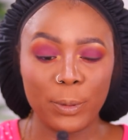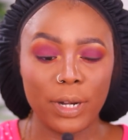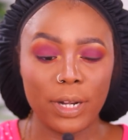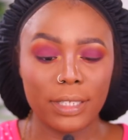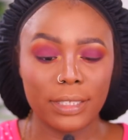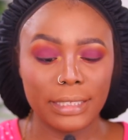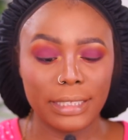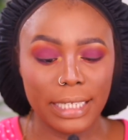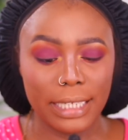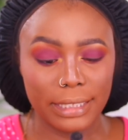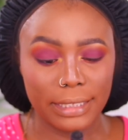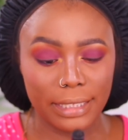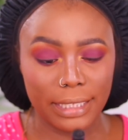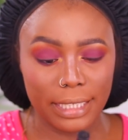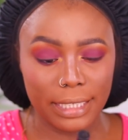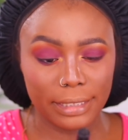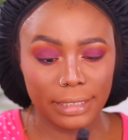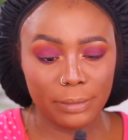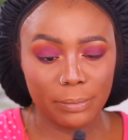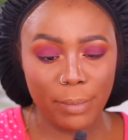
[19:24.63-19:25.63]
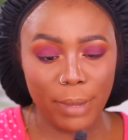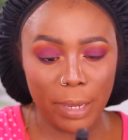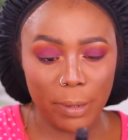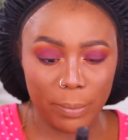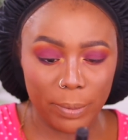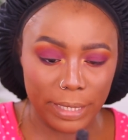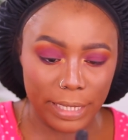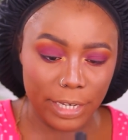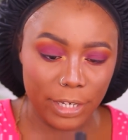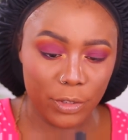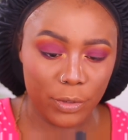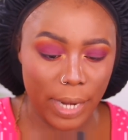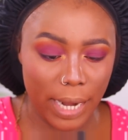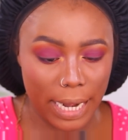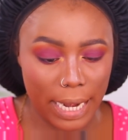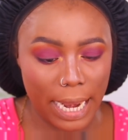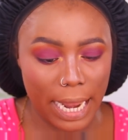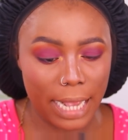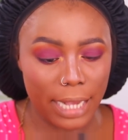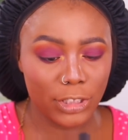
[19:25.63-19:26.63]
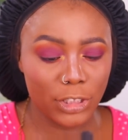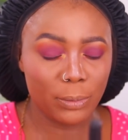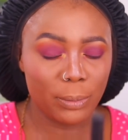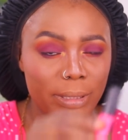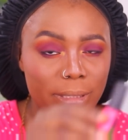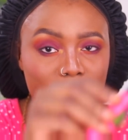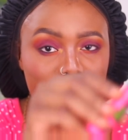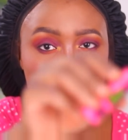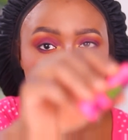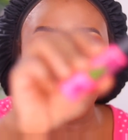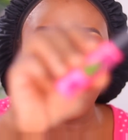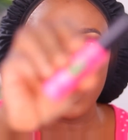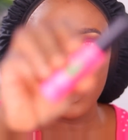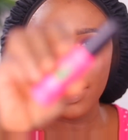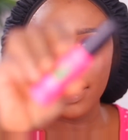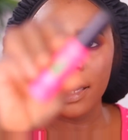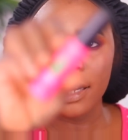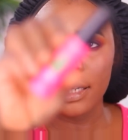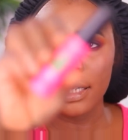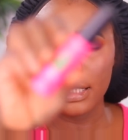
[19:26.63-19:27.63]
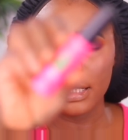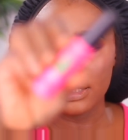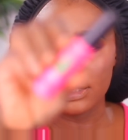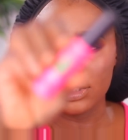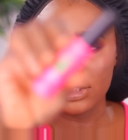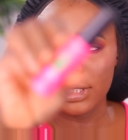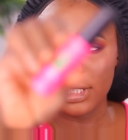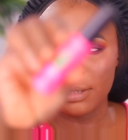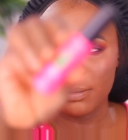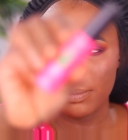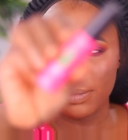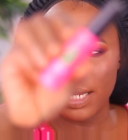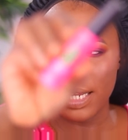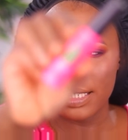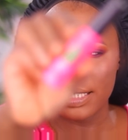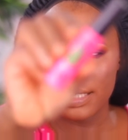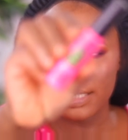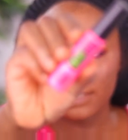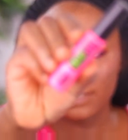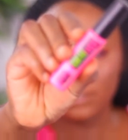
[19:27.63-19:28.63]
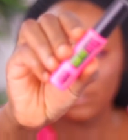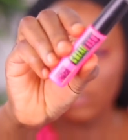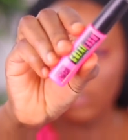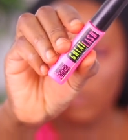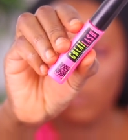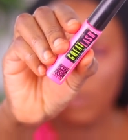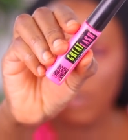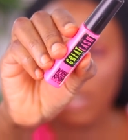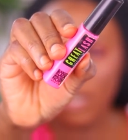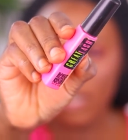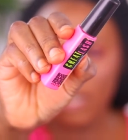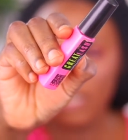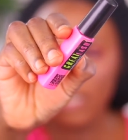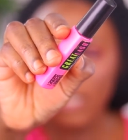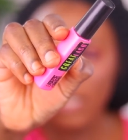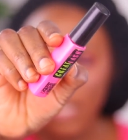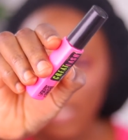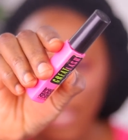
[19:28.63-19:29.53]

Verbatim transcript: product is this Maybelline Great Lash Mascara in the shade Blackest Noir.